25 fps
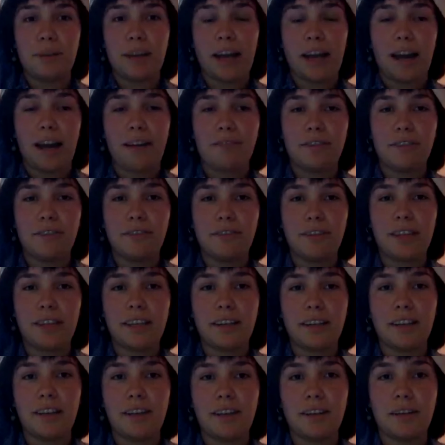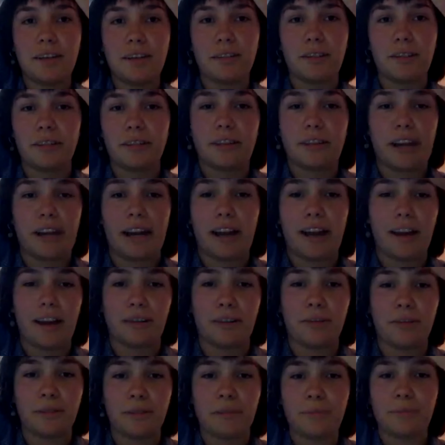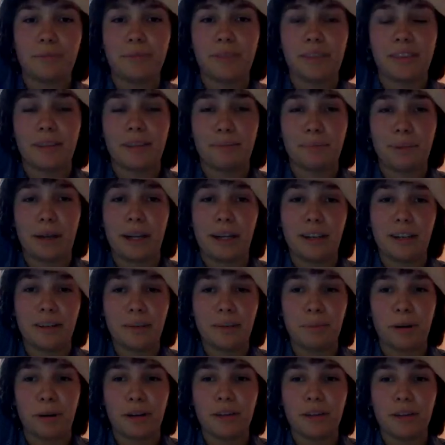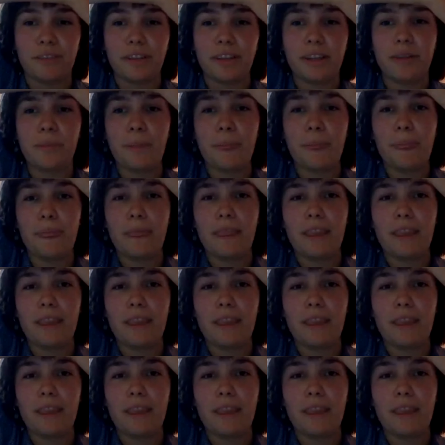half of it, or I don't know, binary part of it,